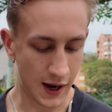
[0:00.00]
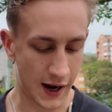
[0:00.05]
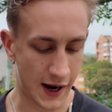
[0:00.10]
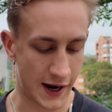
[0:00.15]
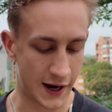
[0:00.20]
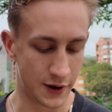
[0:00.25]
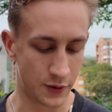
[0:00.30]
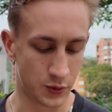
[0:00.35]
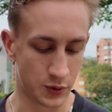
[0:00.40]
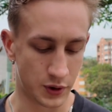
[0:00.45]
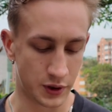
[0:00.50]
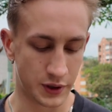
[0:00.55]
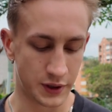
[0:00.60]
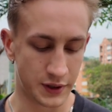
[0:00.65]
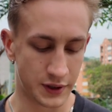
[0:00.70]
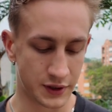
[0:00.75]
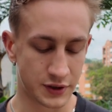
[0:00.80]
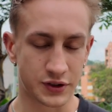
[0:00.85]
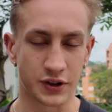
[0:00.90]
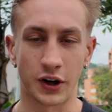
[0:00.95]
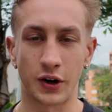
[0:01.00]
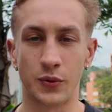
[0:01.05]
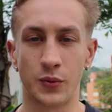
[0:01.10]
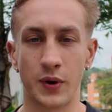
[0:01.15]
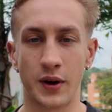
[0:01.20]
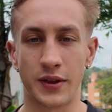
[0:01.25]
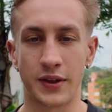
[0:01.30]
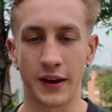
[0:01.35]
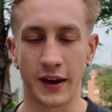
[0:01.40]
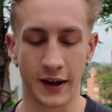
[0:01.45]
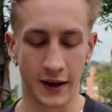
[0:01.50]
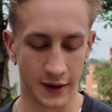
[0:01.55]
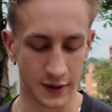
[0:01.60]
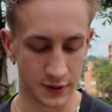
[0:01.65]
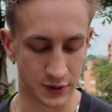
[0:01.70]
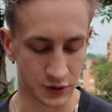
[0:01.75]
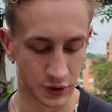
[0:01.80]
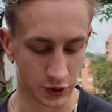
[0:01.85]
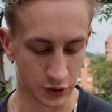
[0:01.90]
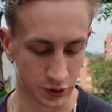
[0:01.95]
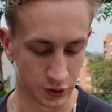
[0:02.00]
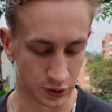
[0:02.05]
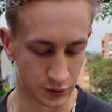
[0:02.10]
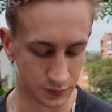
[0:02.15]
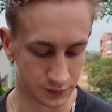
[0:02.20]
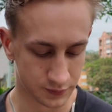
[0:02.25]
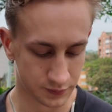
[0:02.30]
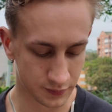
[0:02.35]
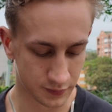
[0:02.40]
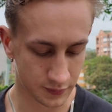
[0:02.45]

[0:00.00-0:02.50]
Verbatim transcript: I would start with a circle,